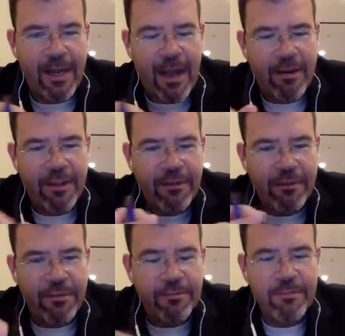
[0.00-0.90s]
how do
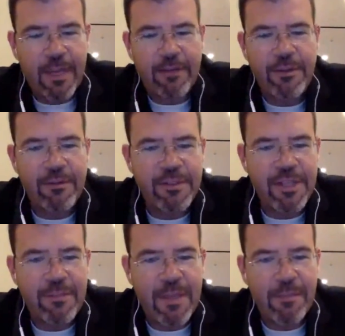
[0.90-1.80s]
you
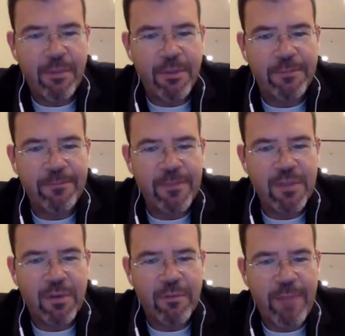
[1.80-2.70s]
see people
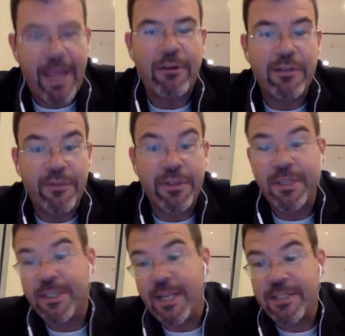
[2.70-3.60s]
sort of patterns for
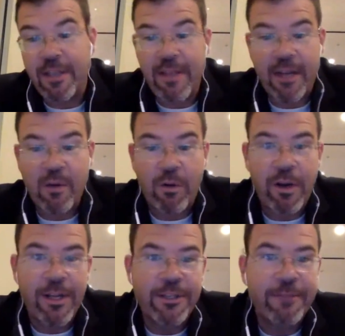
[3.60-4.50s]
success on that
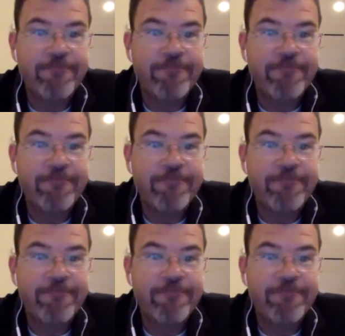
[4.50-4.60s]
coordination?